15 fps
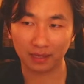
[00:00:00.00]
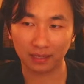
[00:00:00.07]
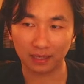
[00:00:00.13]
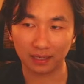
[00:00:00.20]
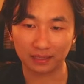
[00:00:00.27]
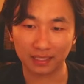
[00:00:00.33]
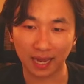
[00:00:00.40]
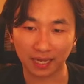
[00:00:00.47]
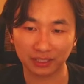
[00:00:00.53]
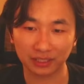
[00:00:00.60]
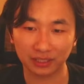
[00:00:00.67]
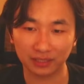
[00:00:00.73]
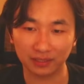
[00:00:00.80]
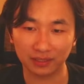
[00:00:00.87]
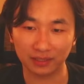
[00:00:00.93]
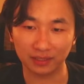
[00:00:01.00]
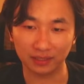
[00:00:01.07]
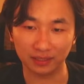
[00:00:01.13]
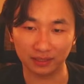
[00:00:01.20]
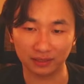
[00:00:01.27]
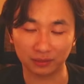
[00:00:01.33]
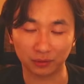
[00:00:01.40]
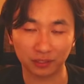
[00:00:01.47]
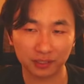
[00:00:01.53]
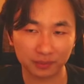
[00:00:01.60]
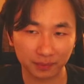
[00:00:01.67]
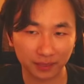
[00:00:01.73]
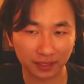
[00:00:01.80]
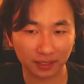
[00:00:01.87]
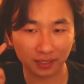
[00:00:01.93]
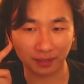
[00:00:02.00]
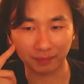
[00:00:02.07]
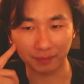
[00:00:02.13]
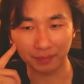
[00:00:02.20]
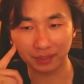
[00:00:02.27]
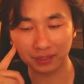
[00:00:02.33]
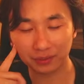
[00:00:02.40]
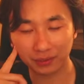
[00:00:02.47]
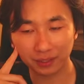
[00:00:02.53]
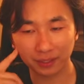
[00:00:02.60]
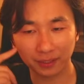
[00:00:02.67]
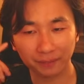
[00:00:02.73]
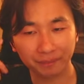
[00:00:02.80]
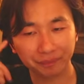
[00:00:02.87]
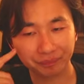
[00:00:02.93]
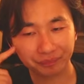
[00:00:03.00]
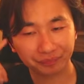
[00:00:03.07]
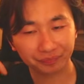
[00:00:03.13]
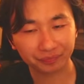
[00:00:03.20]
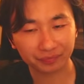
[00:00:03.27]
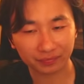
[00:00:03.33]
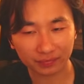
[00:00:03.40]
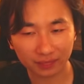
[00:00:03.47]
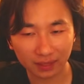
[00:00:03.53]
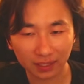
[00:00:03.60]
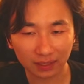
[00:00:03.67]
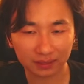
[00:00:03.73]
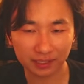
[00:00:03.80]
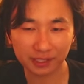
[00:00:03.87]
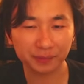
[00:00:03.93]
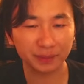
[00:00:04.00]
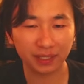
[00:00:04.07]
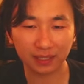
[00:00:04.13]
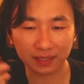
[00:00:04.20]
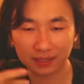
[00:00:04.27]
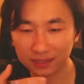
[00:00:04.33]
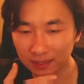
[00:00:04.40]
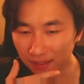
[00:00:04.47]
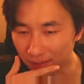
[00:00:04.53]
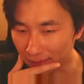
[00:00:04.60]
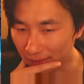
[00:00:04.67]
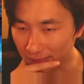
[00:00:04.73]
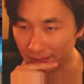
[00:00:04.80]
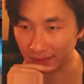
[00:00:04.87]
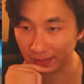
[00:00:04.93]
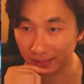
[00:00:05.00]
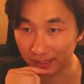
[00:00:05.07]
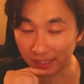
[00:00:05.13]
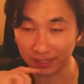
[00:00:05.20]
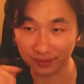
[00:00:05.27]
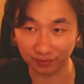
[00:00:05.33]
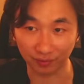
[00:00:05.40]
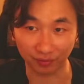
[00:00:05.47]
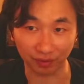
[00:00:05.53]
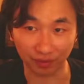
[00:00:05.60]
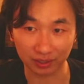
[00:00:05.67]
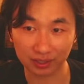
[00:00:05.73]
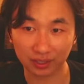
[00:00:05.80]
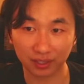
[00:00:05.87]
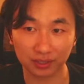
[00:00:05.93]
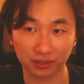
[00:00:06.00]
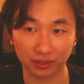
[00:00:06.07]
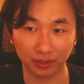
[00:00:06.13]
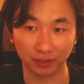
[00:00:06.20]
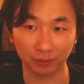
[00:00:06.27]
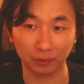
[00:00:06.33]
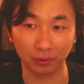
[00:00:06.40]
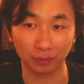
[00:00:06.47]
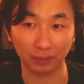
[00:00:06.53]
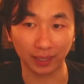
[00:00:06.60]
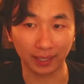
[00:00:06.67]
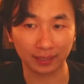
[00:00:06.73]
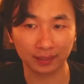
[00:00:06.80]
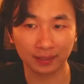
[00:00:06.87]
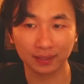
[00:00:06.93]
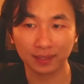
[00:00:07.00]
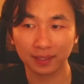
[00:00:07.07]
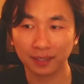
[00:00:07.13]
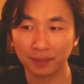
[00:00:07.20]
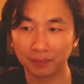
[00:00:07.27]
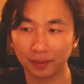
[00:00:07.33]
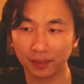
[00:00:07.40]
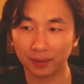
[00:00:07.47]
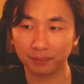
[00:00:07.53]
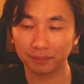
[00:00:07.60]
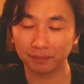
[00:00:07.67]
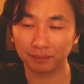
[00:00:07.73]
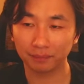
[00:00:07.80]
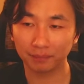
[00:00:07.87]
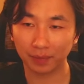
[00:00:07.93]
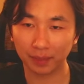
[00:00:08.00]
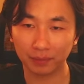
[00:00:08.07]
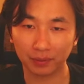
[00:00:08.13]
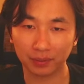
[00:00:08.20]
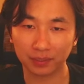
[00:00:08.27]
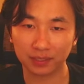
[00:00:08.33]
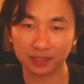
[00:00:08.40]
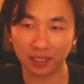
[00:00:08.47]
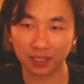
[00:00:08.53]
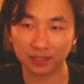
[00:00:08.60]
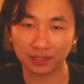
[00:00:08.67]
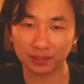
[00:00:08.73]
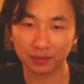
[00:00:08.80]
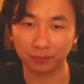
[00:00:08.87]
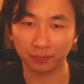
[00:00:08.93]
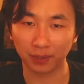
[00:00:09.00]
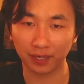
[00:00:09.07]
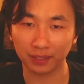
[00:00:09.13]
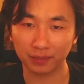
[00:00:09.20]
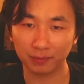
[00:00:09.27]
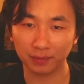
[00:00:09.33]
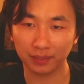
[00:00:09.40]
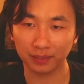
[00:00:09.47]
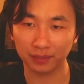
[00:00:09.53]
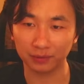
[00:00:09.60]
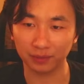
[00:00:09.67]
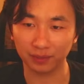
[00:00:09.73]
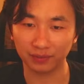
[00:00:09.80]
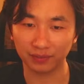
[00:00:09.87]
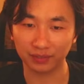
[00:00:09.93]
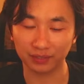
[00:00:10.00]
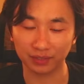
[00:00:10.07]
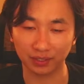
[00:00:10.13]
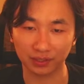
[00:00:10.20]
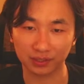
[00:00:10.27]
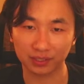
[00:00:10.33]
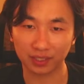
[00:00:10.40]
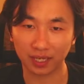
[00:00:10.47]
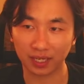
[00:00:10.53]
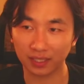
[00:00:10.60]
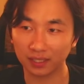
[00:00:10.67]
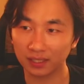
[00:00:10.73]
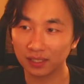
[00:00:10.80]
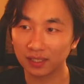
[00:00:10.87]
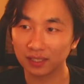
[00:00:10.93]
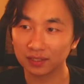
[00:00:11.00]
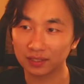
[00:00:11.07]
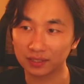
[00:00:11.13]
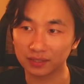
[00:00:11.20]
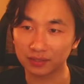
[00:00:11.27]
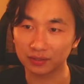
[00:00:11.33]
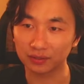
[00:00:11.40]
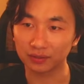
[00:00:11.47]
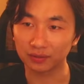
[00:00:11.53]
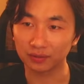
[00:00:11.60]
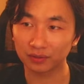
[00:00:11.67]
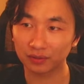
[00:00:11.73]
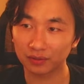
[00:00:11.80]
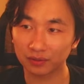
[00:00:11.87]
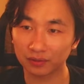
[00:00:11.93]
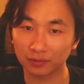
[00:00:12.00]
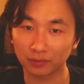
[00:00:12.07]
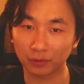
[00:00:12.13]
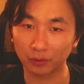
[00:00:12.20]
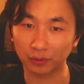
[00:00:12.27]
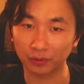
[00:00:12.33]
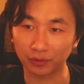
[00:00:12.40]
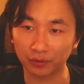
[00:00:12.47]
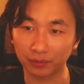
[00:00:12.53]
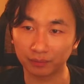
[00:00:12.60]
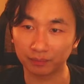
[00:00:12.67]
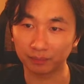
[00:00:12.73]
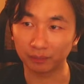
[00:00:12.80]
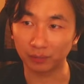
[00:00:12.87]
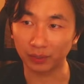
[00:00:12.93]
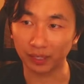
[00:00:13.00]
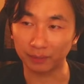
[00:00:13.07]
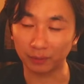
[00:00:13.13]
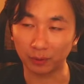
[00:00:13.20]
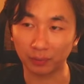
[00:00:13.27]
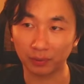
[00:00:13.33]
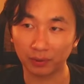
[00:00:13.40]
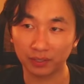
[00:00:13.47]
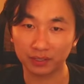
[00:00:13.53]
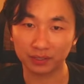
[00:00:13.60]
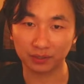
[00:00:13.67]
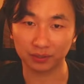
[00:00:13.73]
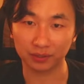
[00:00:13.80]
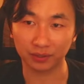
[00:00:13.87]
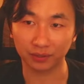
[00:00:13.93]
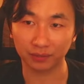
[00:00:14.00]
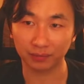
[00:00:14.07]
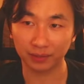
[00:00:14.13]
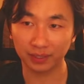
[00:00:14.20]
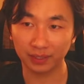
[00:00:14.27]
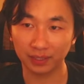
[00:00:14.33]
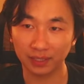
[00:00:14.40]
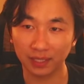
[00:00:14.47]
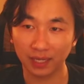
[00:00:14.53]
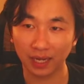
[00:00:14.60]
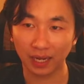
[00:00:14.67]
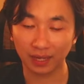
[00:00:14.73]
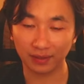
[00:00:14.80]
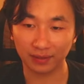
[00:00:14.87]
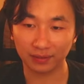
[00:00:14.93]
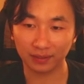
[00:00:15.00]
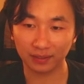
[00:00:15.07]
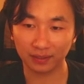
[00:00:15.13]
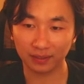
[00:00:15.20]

attaching the Doran's Blade on my Minotaur here, just because in case of a Falling Star, so they don't pull back. But my opponent decides to ride the wind, the Draven to the other side, just to go to get more points, goes to 3. And then